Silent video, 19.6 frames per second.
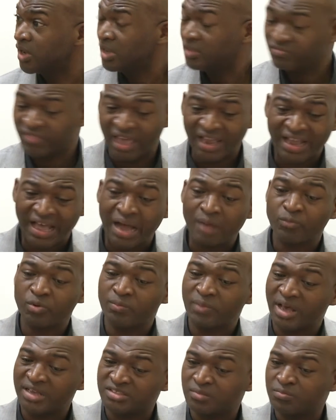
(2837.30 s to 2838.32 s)
That
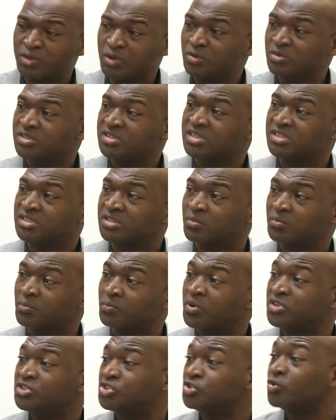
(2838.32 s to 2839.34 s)
compromised immune system
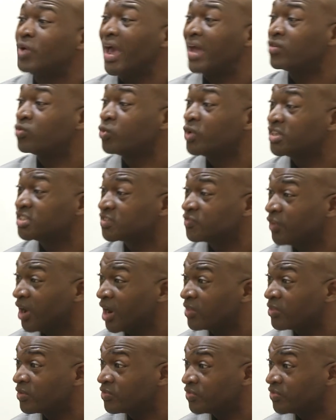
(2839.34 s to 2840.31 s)
puts you at risk for other